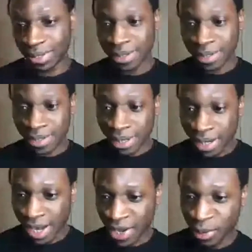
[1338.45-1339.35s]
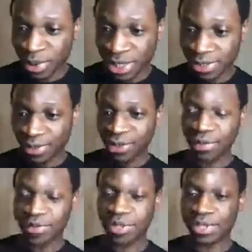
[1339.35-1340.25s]
I hope that the universe
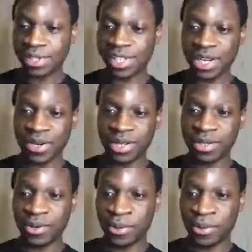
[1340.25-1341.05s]
is hearing you,